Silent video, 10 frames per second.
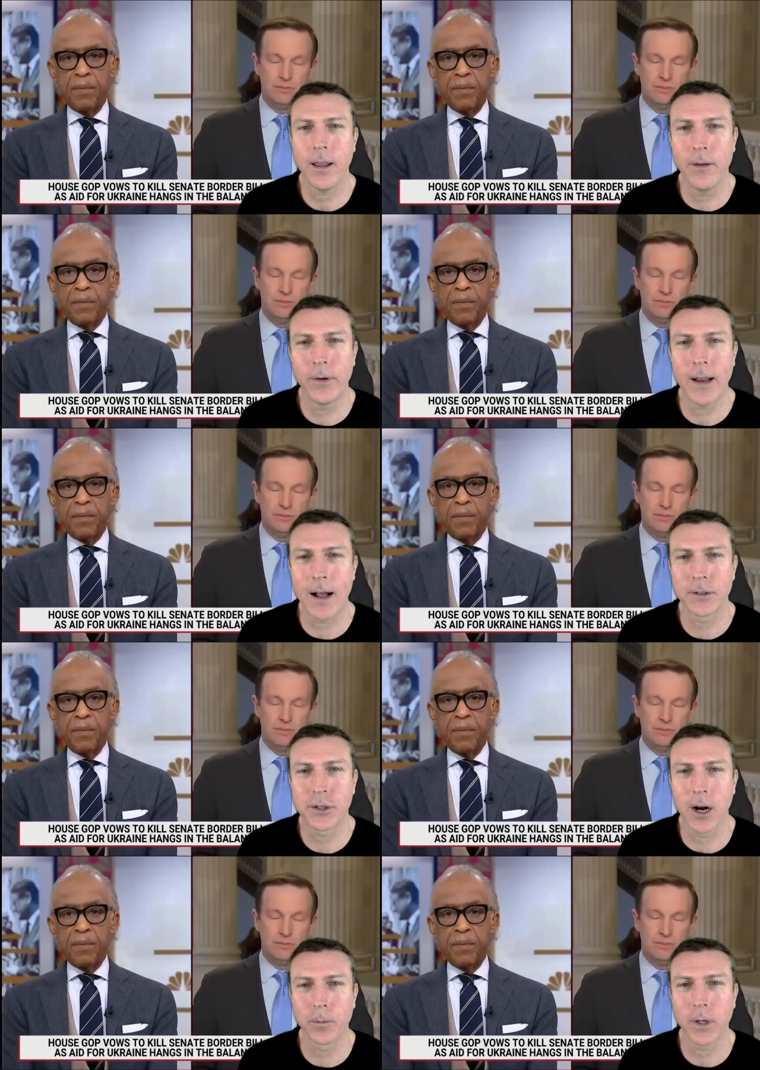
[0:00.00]
Speaker 1: Even Al
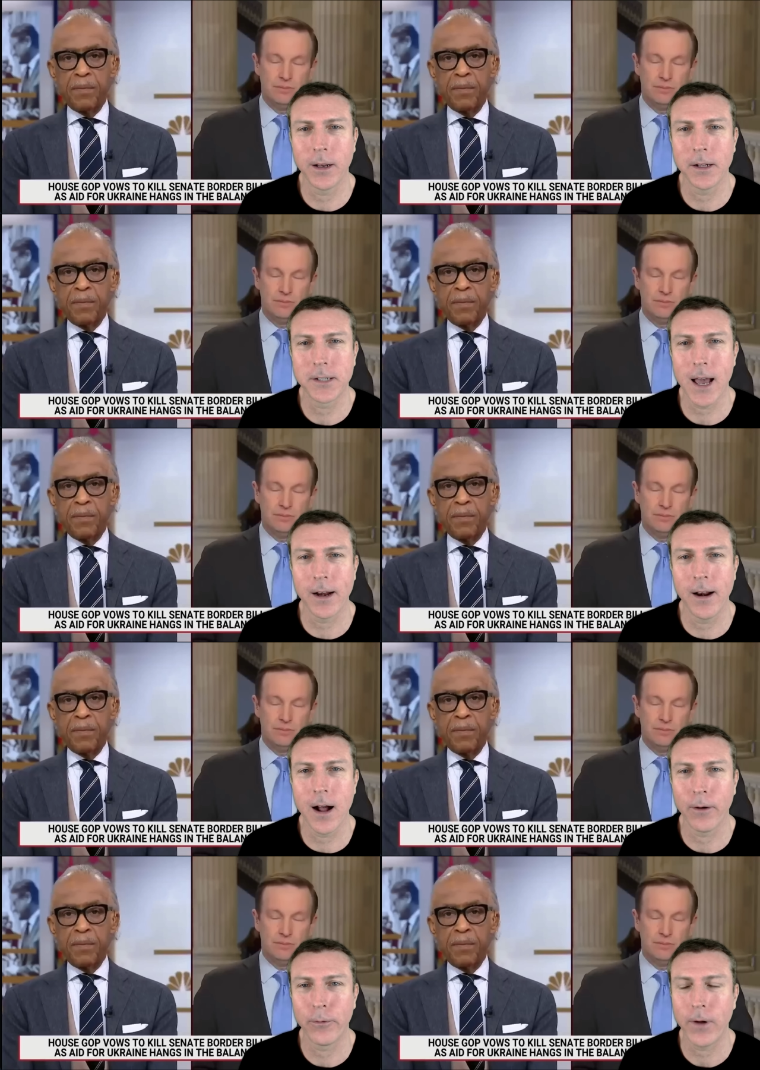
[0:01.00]
Sharpton has had
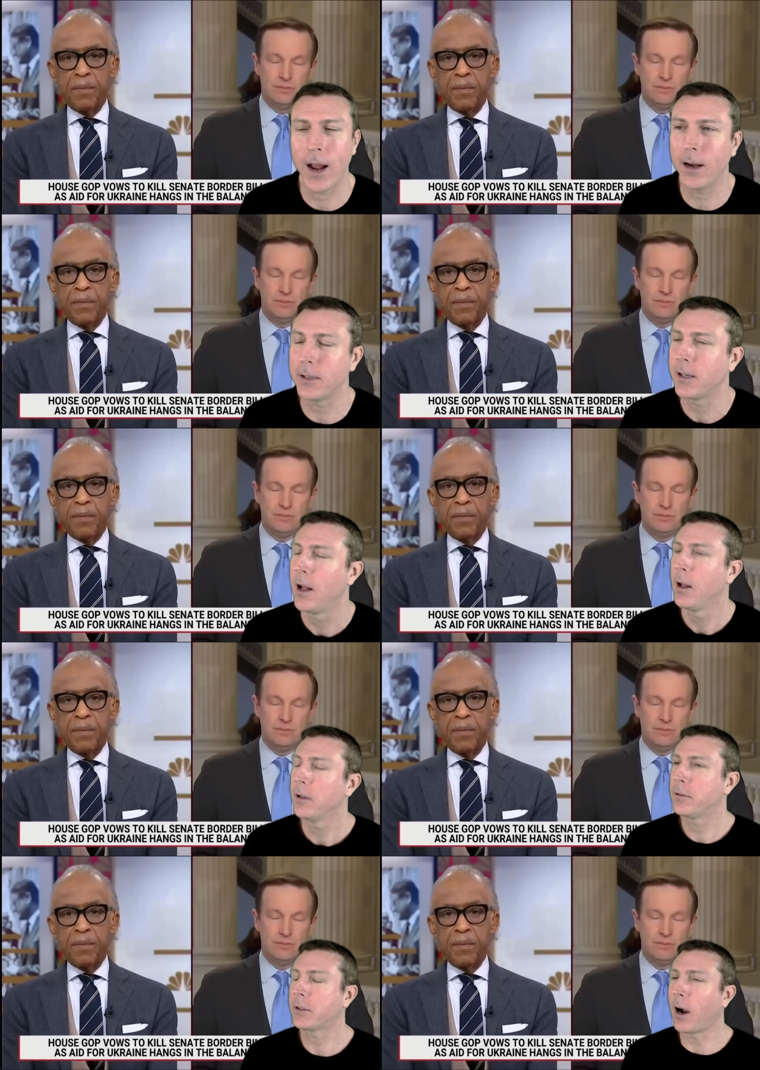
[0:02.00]
enough and is
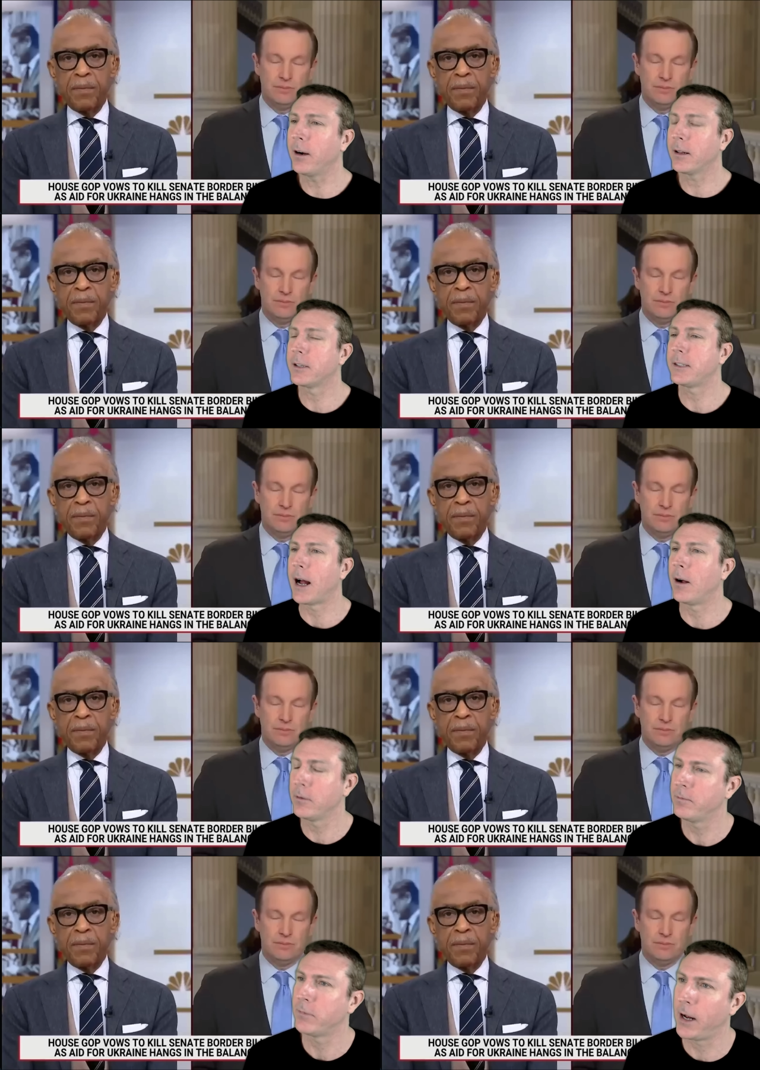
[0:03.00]
starting to
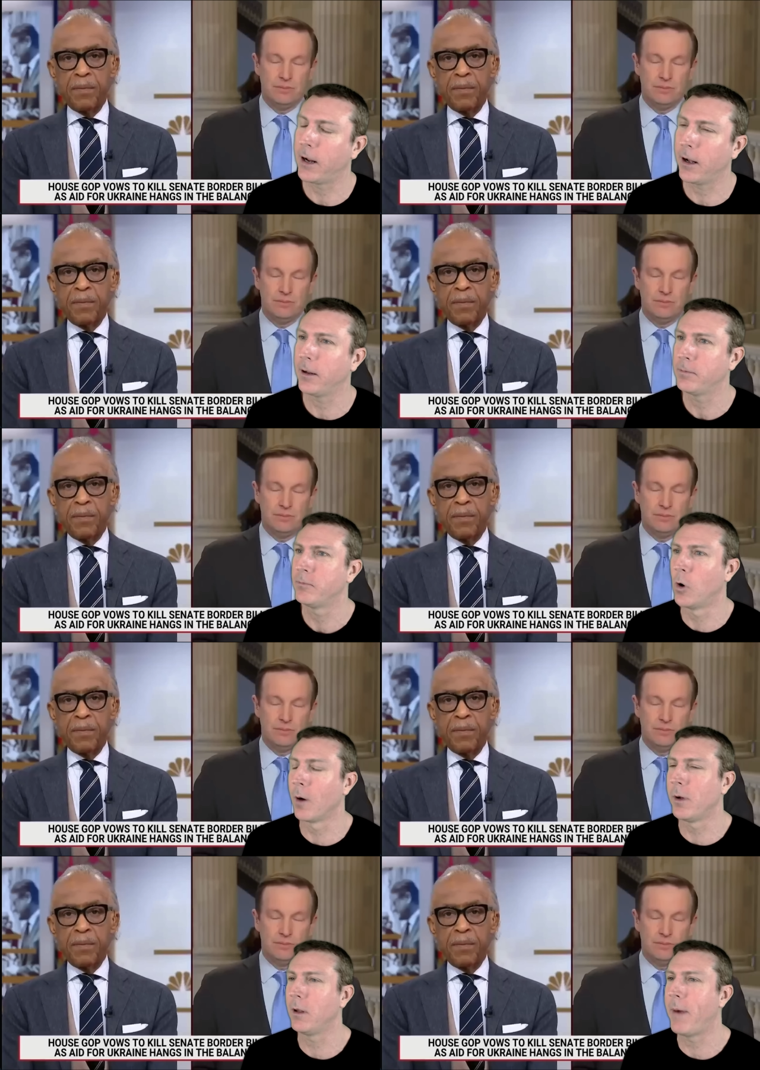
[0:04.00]
sound like a
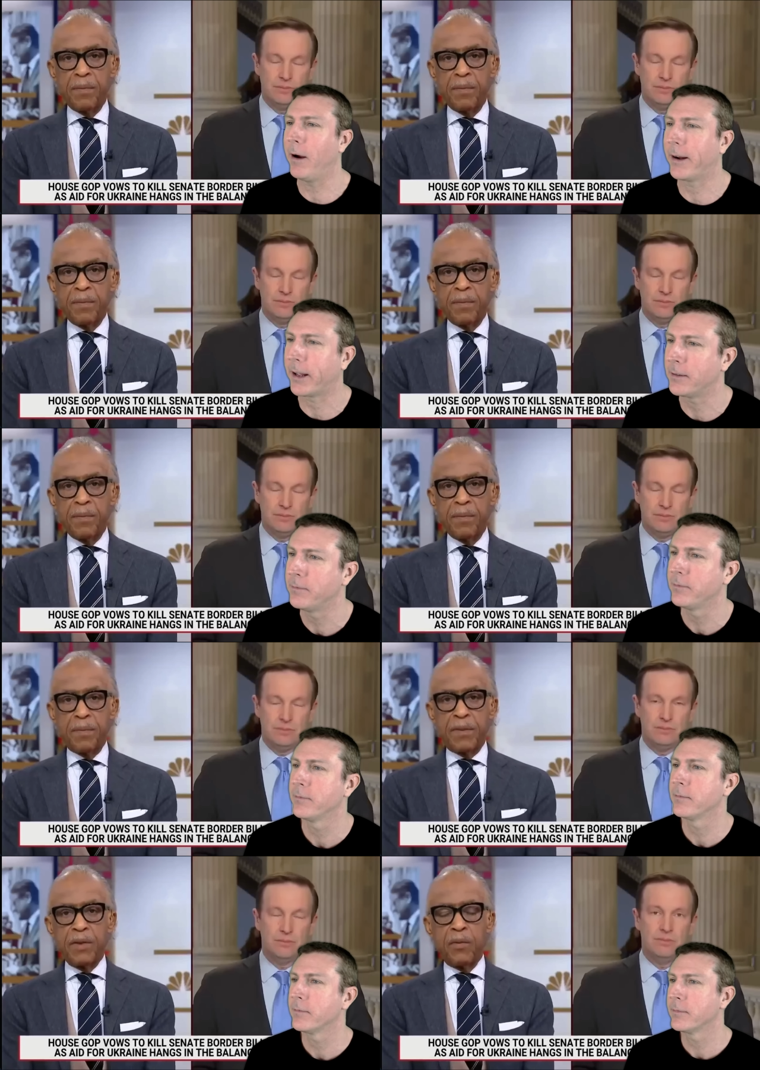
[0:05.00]
normal American.
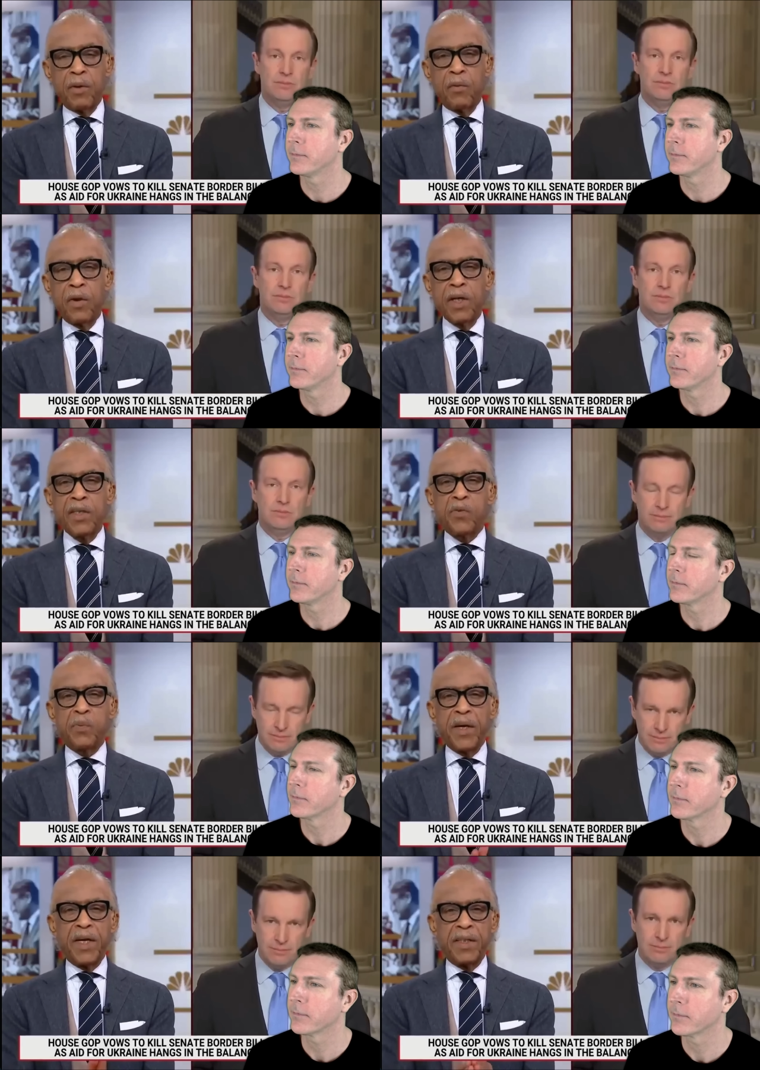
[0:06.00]
Speaker 2: Well, what is
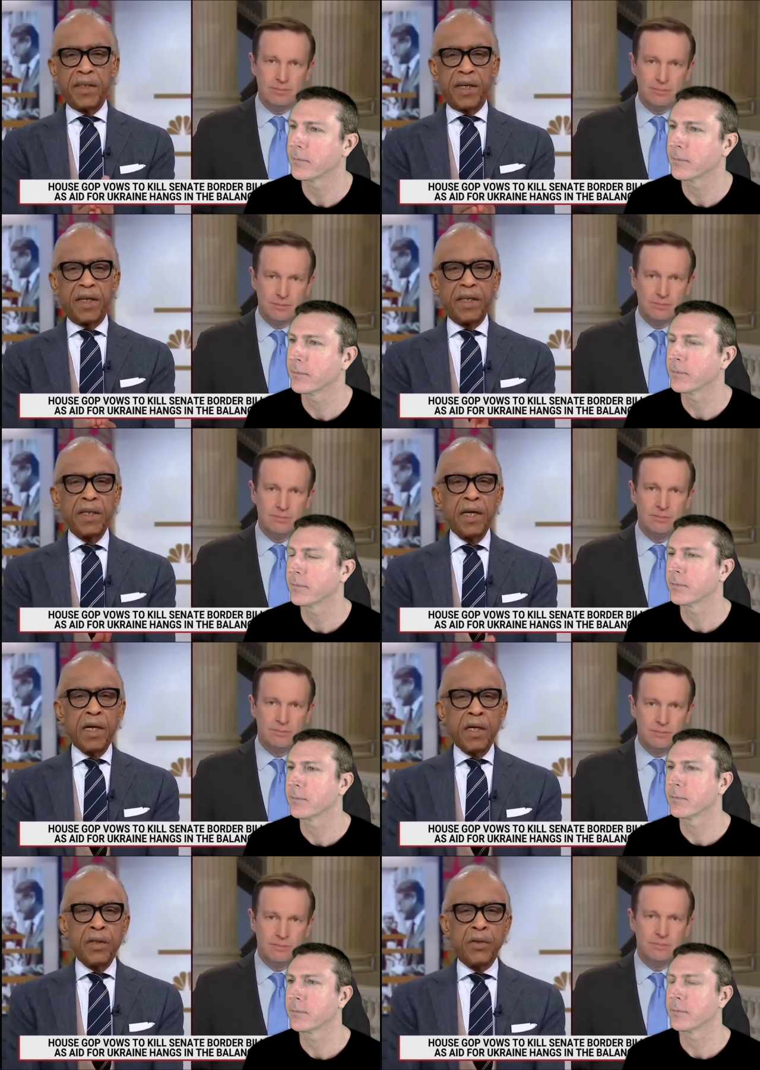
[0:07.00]
being done
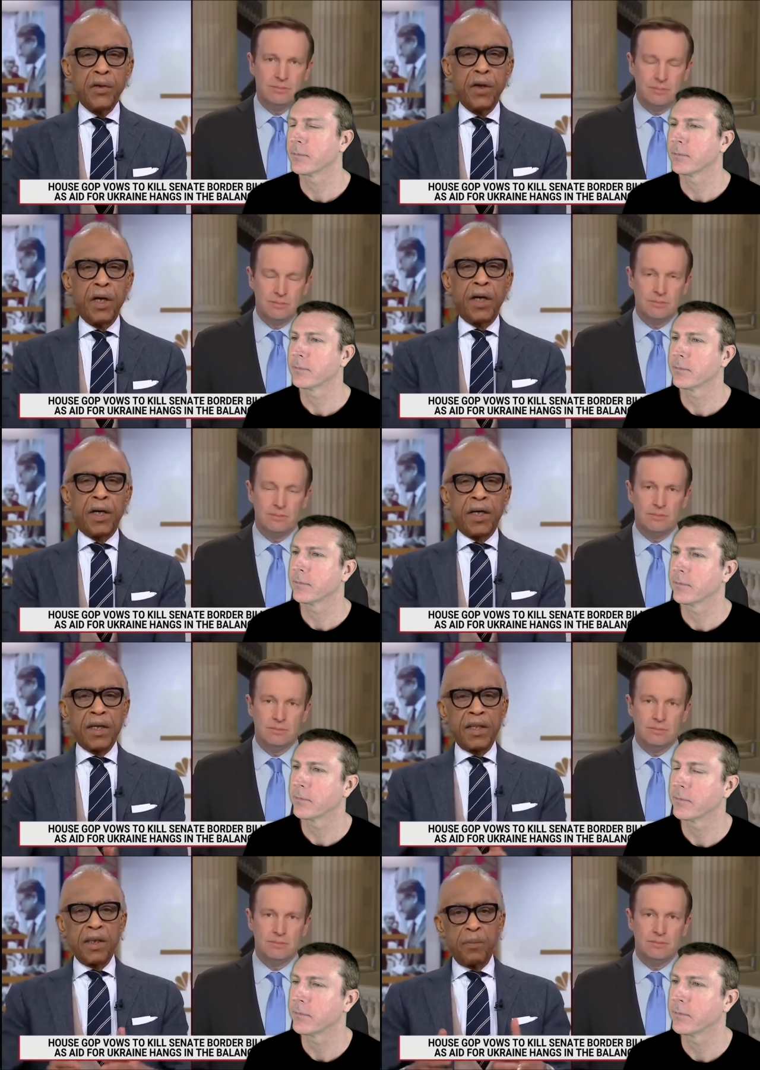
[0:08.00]
to
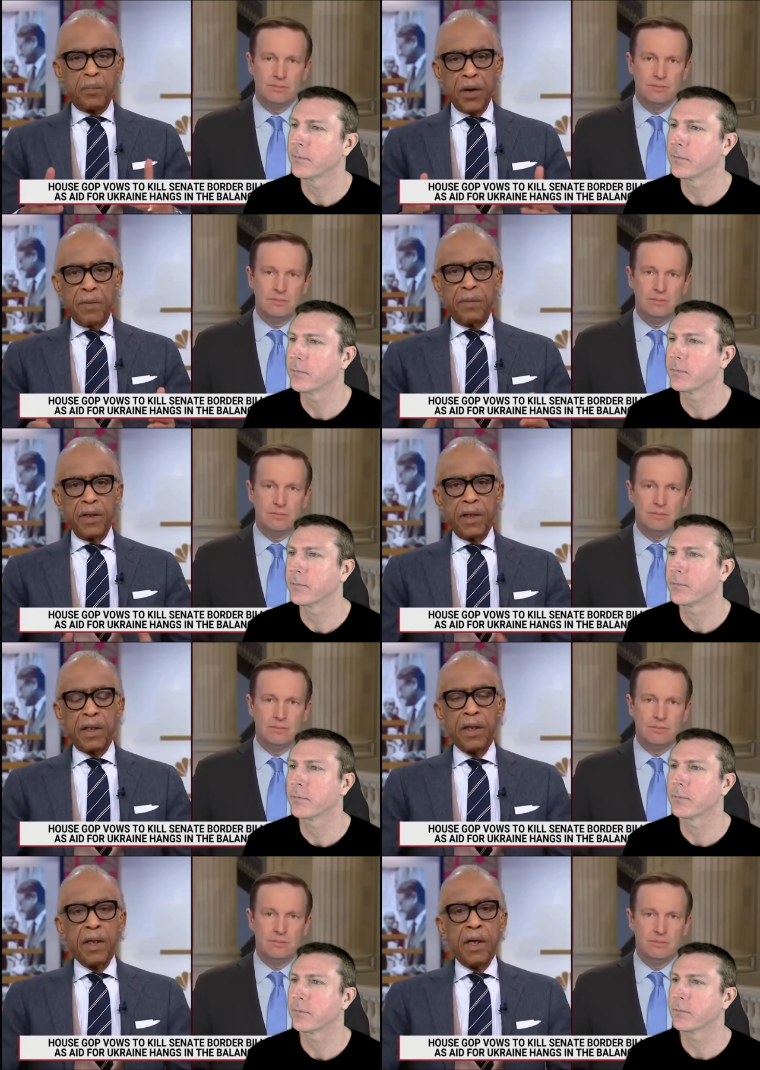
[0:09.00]
get the public
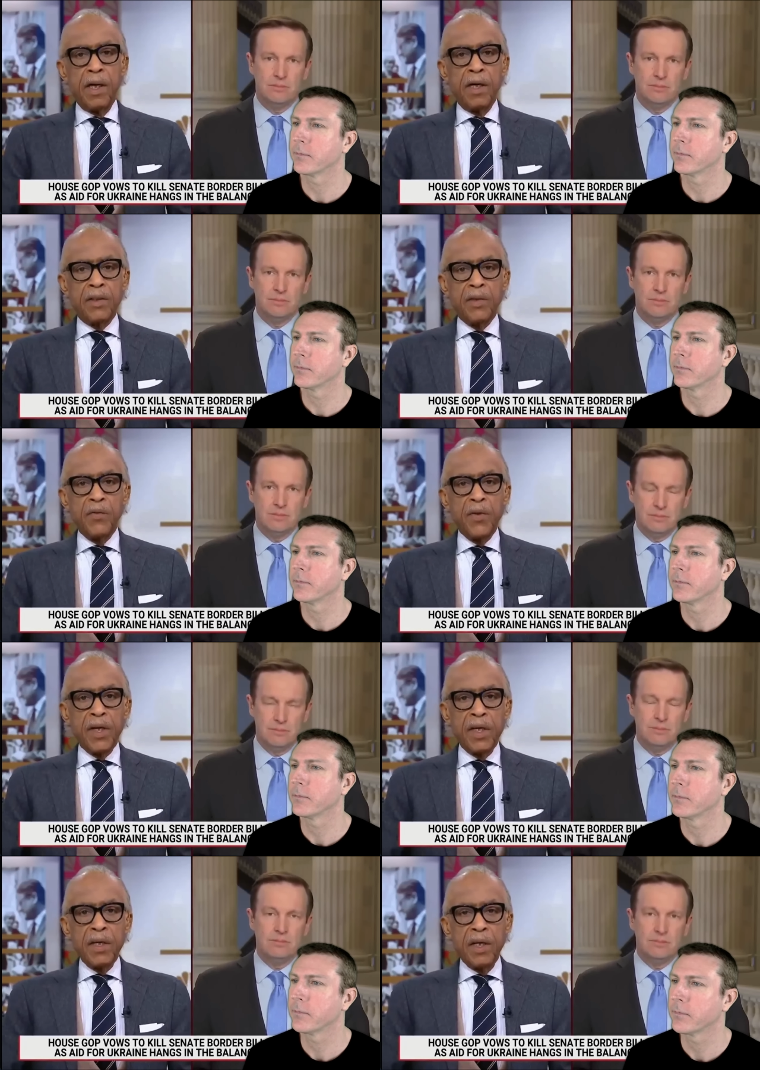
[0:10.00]
to really